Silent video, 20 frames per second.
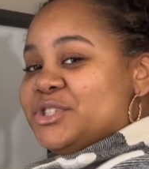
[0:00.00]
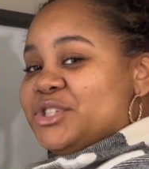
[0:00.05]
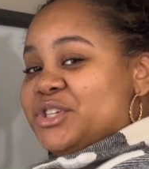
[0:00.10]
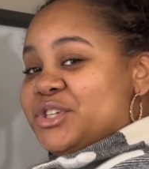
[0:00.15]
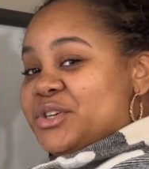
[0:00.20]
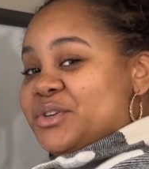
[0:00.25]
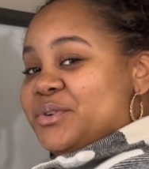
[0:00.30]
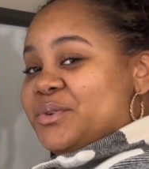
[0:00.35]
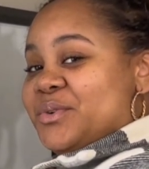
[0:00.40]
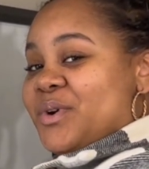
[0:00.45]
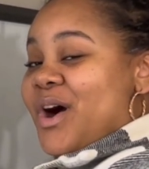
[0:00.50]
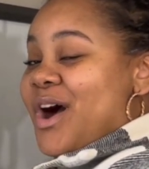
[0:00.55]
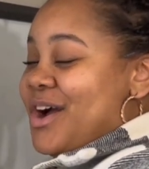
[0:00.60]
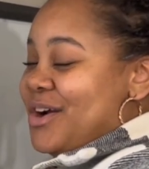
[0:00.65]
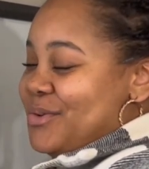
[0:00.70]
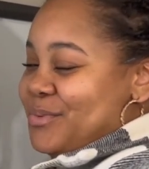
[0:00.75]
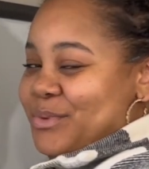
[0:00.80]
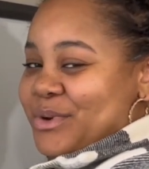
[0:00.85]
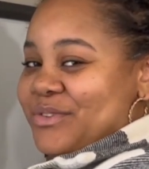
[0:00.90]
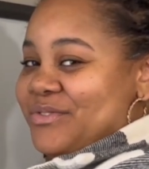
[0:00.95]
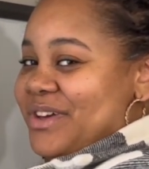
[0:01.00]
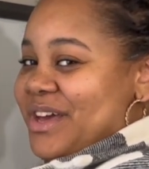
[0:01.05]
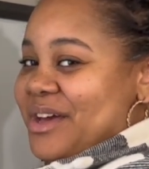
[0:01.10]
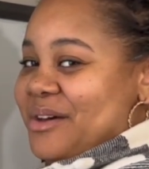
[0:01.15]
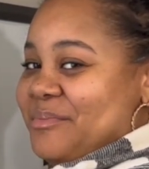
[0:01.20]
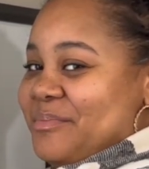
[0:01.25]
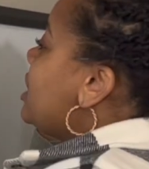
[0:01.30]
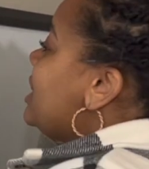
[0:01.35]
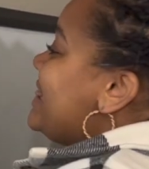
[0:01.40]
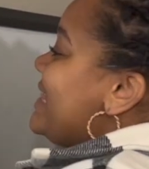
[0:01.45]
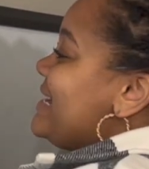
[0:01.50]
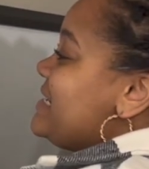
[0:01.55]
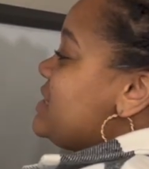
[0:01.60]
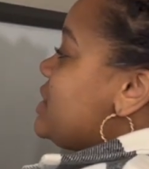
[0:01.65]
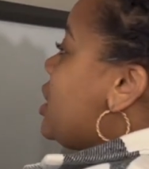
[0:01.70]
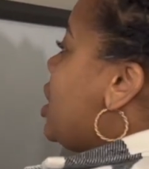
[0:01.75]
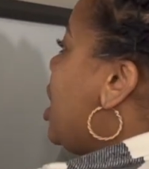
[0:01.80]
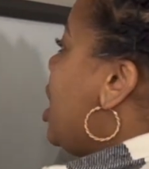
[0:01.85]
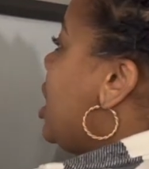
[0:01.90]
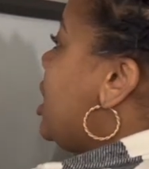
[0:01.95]
to our revamp.
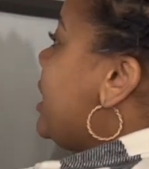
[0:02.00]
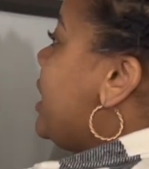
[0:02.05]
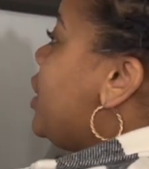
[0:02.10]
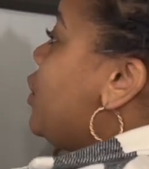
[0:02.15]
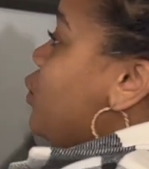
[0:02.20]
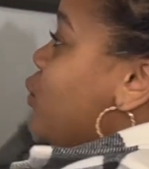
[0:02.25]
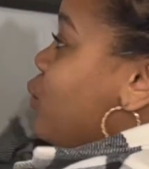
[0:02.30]
Let's call it